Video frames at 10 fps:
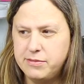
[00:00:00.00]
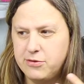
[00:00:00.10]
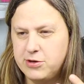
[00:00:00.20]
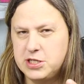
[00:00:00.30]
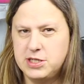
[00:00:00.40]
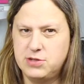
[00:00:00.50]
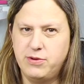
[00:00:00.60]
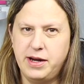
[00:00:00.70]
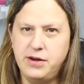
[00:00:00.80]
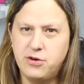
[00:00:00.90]
which is
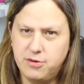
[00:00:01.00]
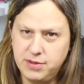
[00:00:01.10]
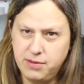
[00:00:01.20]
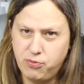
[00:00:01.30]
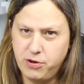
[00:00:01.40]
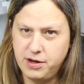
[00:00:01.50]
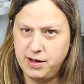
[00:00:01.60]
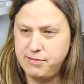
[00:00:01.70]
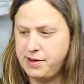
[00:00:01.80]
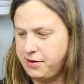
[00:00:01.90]
what I normally print
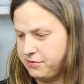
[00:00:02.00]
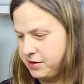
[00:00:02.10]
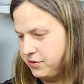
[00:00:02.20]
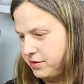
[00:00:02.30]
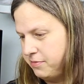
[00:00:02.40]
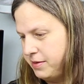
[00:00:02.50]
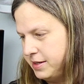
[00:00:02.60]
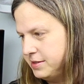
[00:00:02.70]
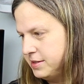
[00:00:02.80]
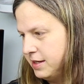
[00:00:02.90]
on powder coated
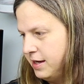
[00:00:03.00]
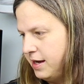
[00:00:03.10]
beds,